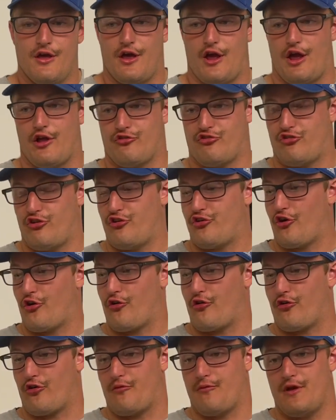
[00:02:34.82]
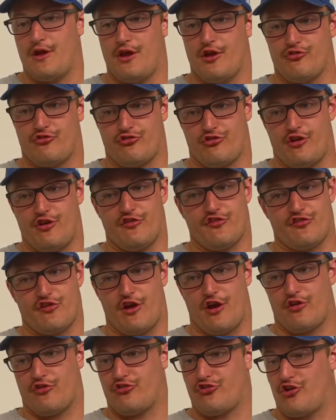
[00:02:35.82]
And she turned to me and she
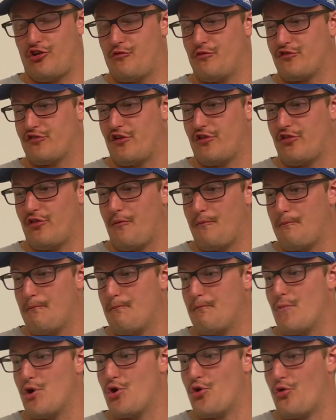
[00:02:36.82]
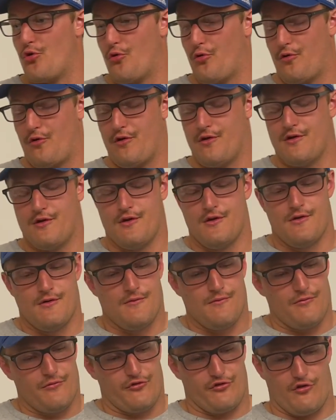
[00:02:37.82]
said she was in the mood.
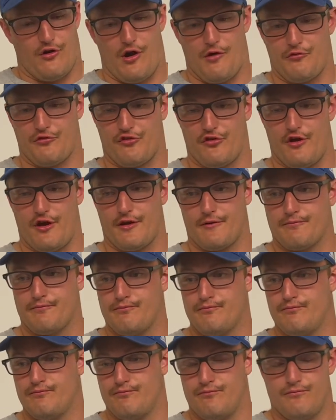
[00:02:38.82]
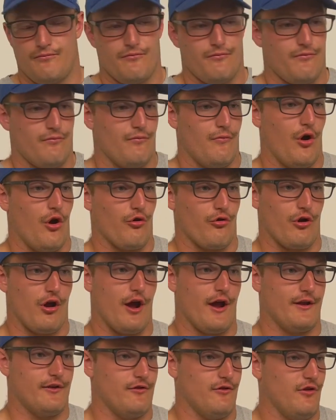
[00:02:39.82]
So I was like, all
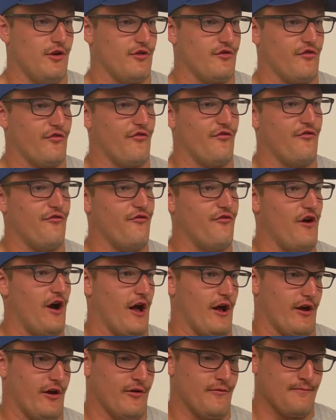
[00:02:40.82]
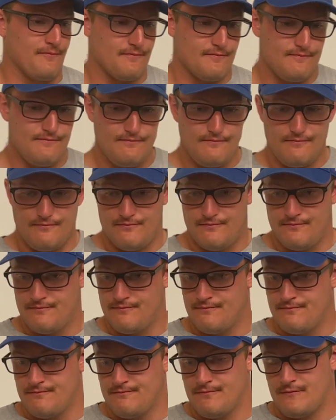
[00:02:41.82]
right, let's fuck.
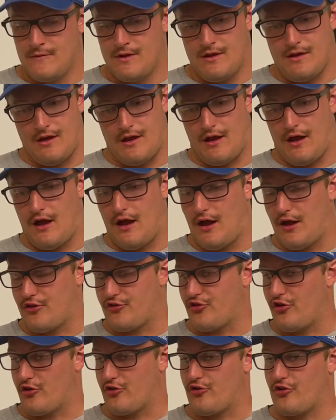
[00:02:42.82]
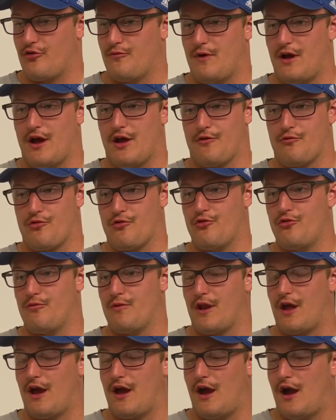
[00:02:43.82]
And I, I took her to my room
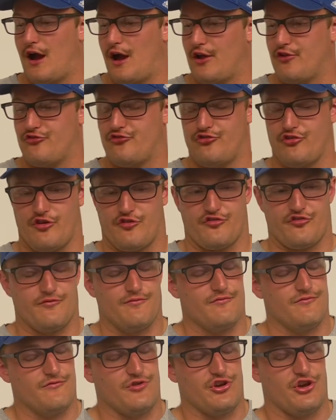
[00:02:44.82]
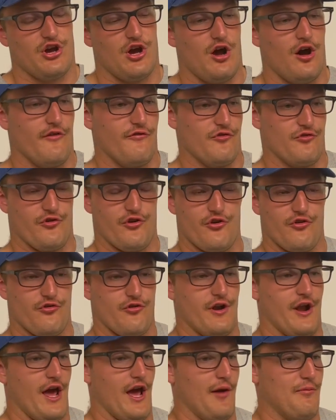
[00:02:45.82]
and I, I just covered her
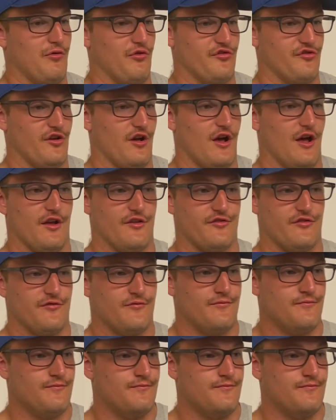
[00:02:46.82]
in applesauce.